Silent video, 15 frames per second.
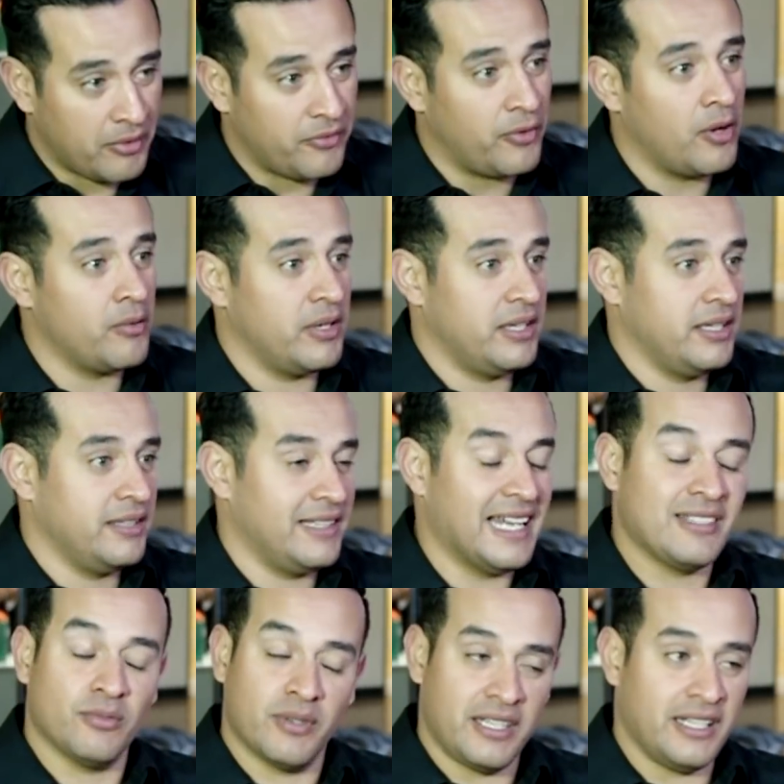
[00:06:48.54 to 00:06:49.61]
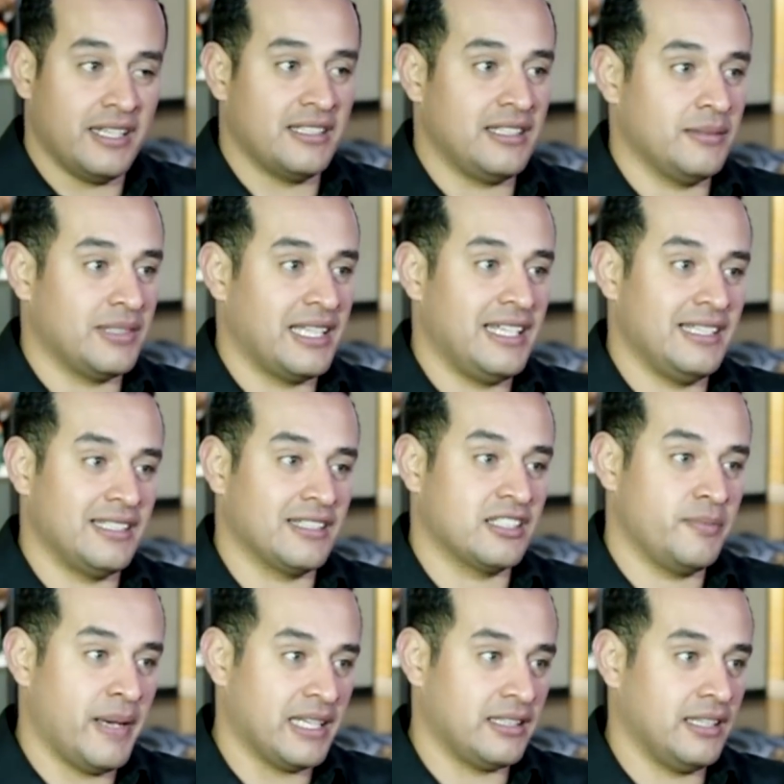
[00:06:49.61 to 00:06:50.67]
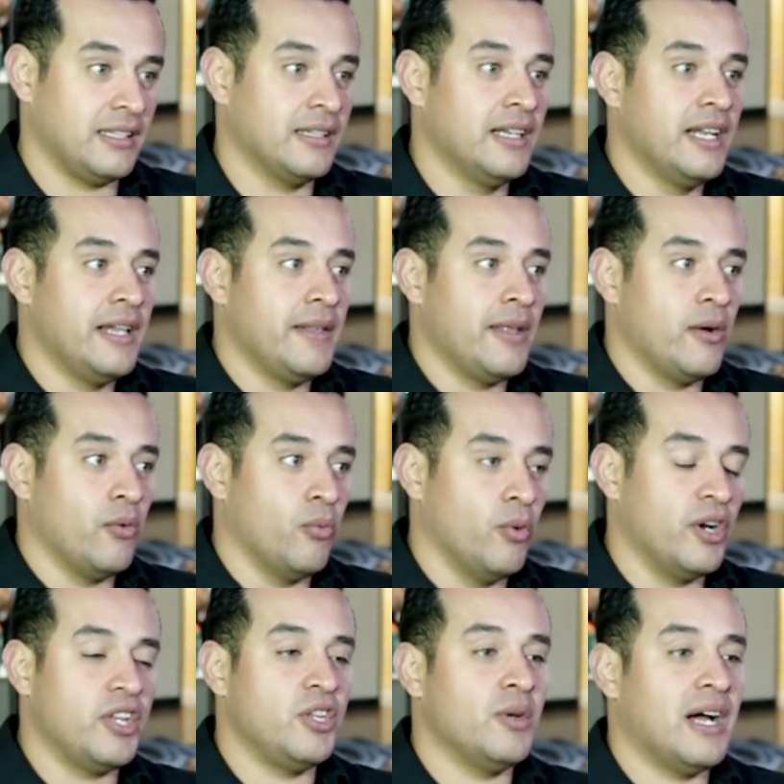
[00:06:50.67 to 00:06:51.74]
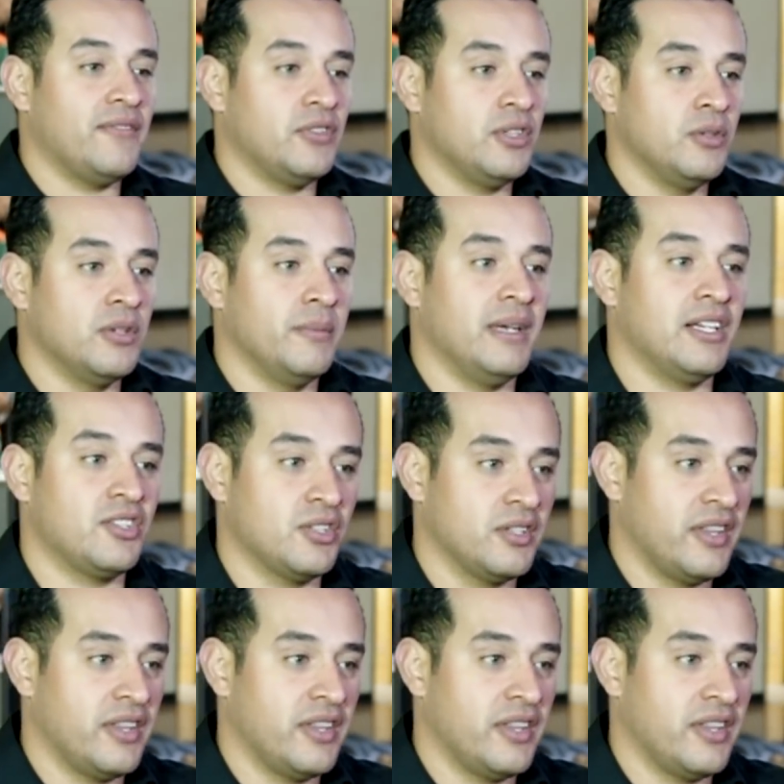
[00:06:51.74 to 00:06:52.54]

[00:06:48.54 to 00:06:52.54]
forward. That's what it seems like he's expecting. What did you have to do to make sure